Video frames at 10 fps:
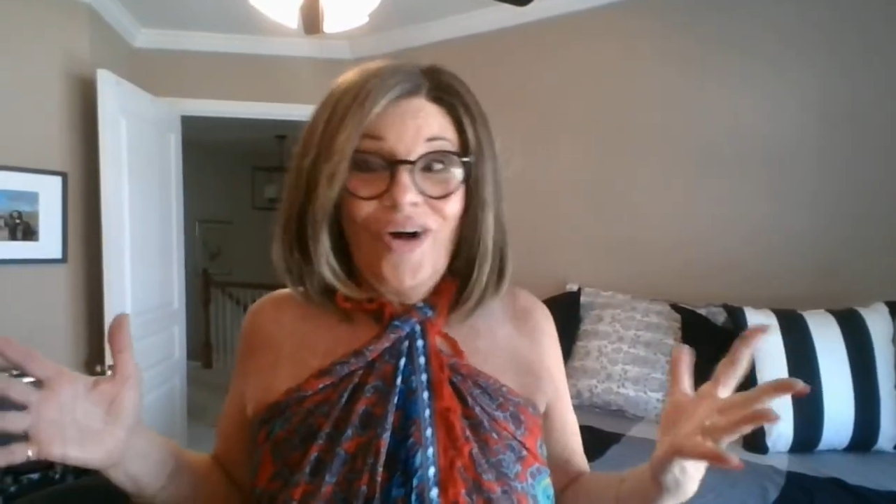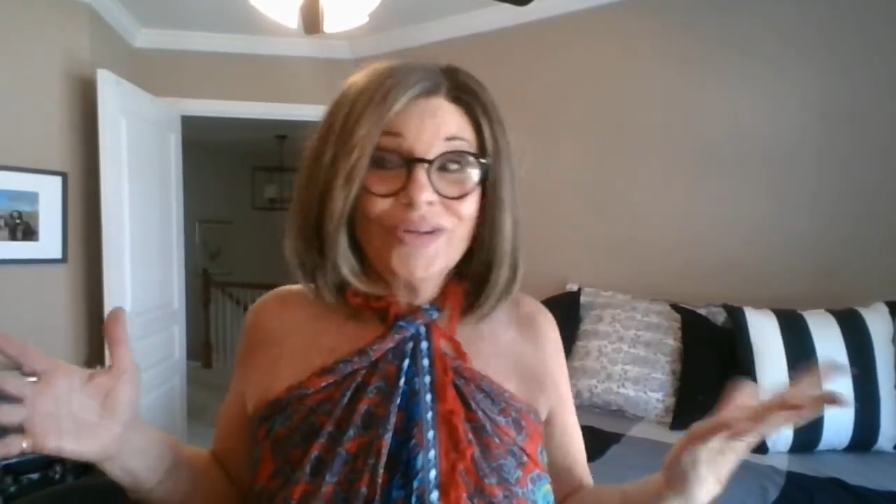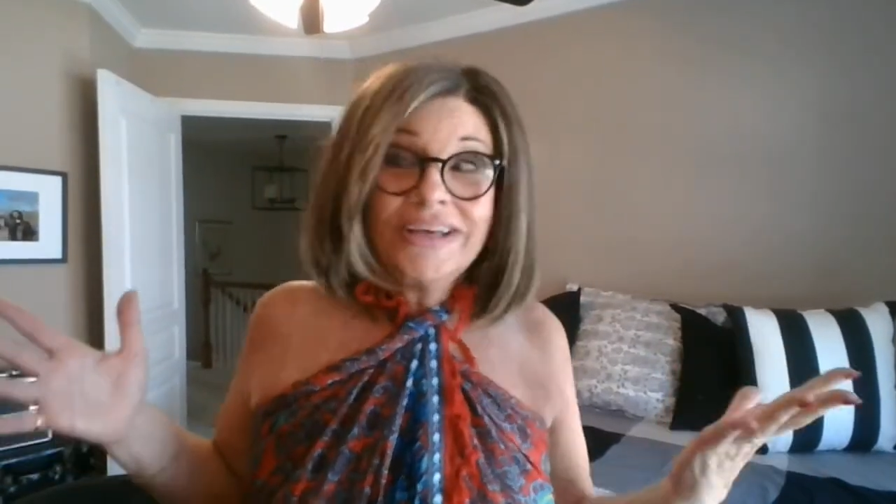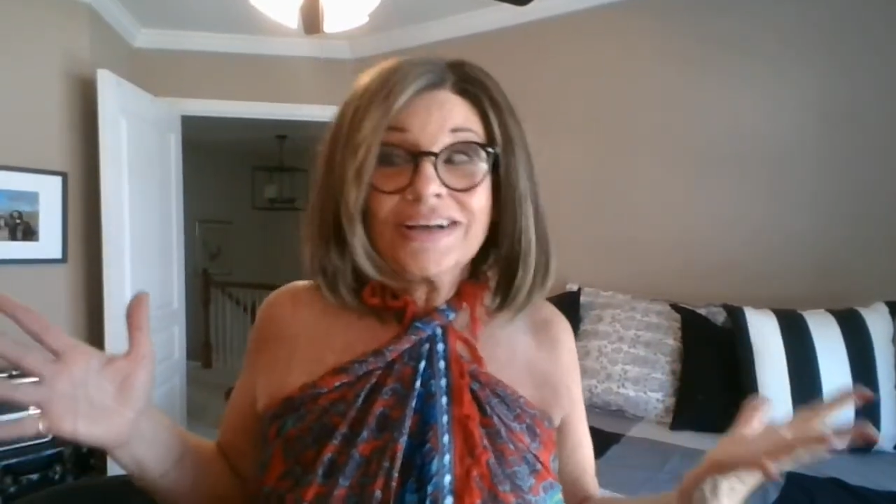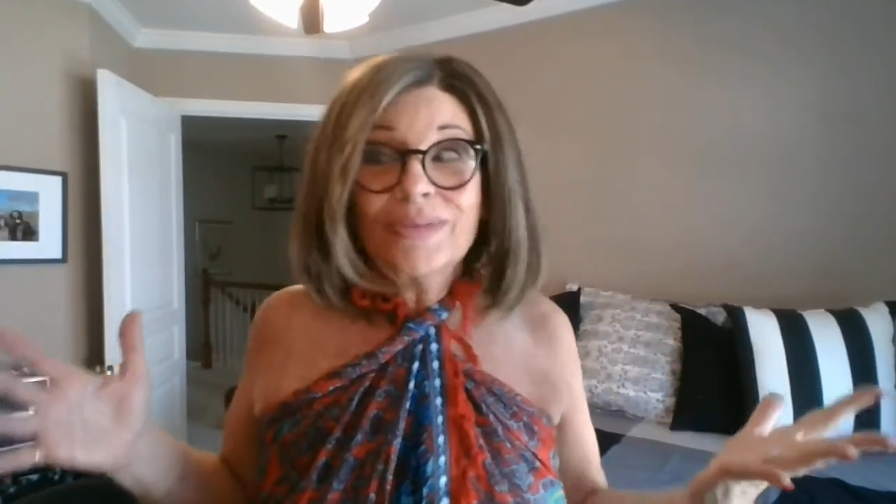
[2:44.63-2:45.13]

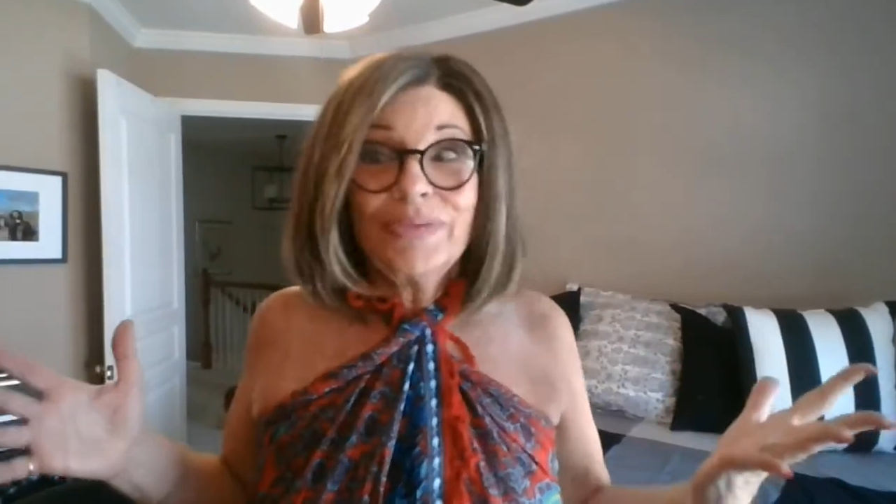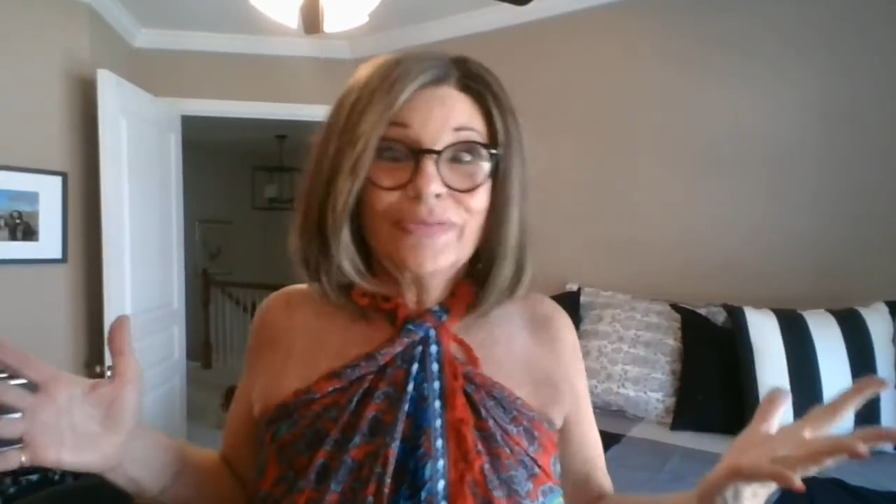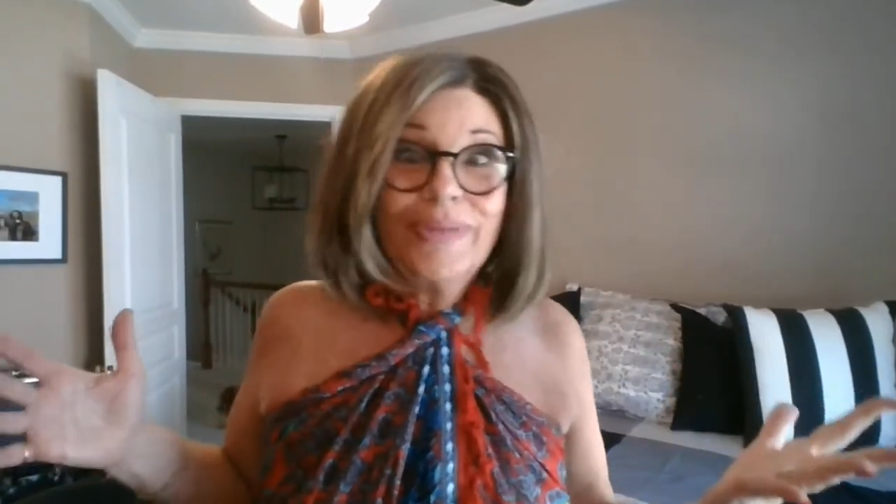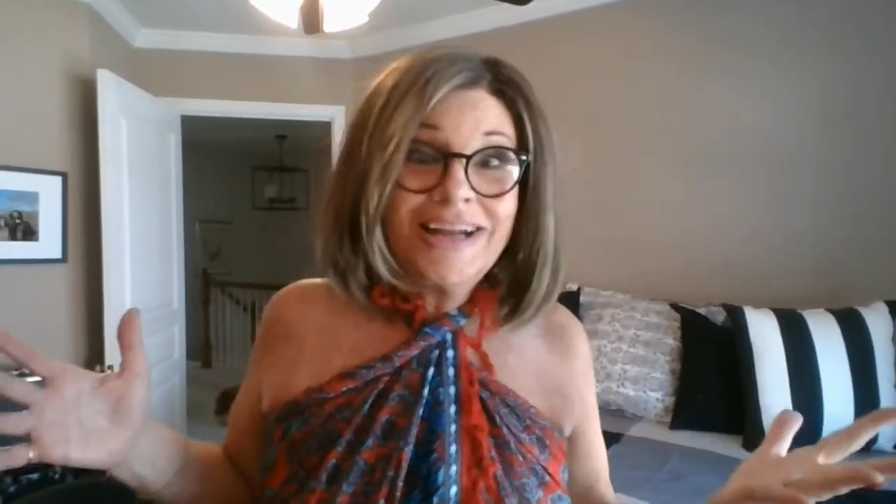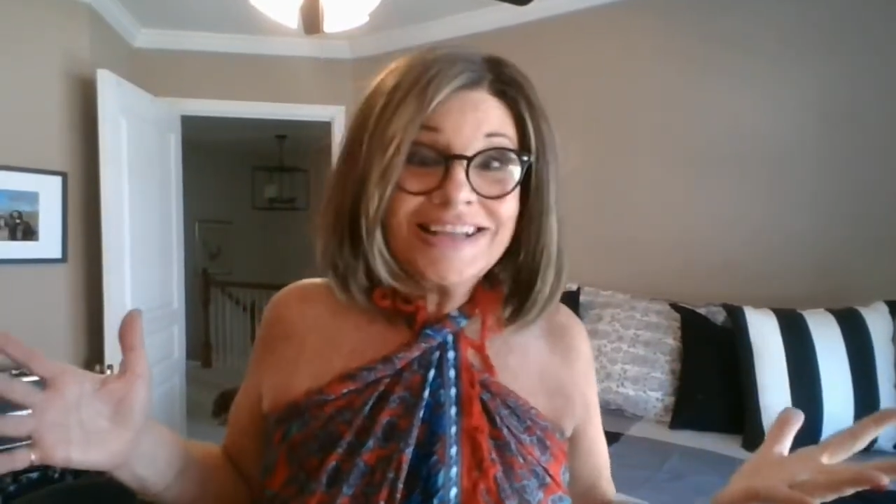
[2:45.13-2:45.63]
only a couple
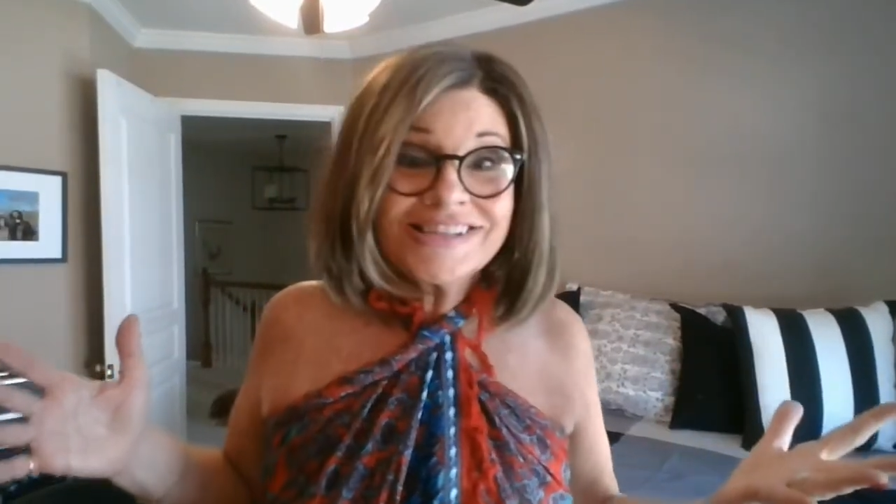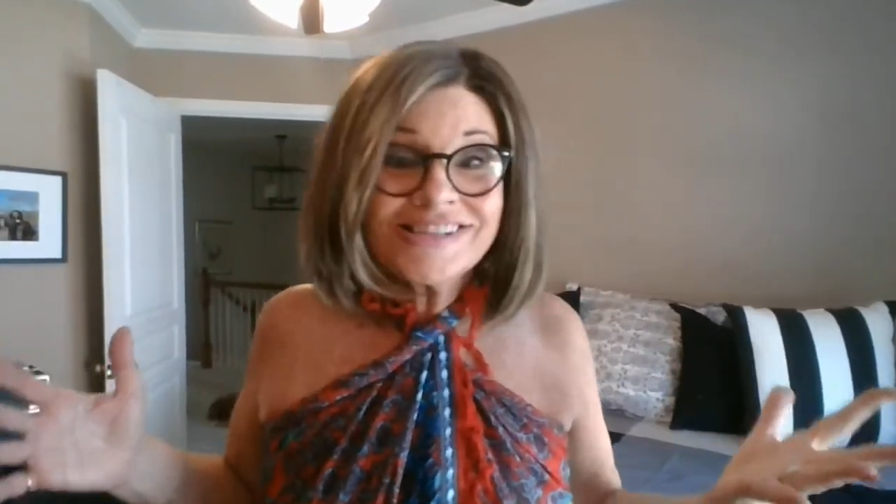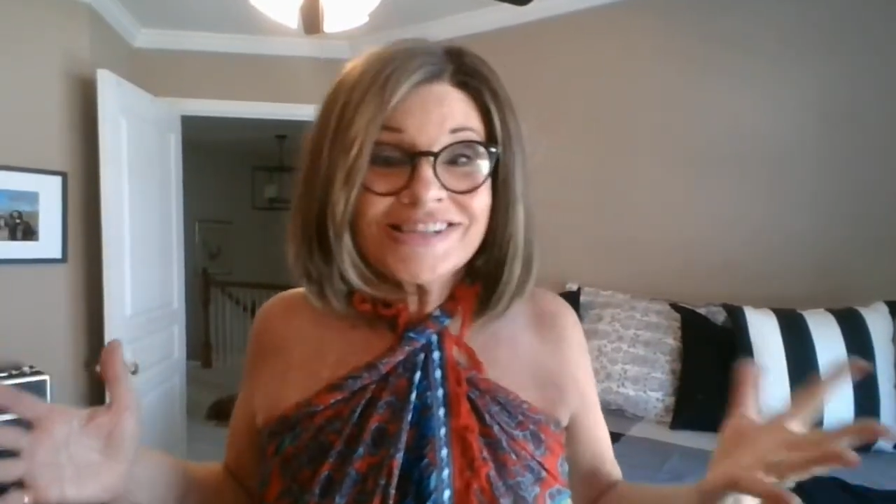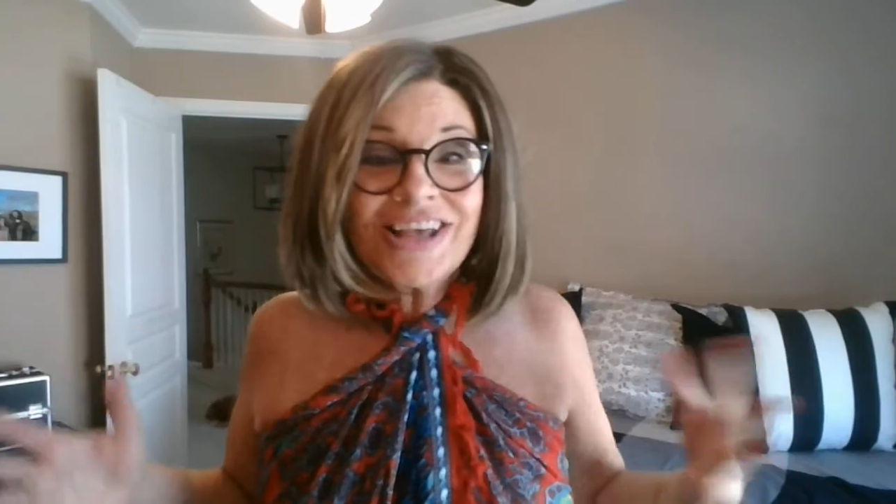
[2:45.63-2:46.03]
of minutes.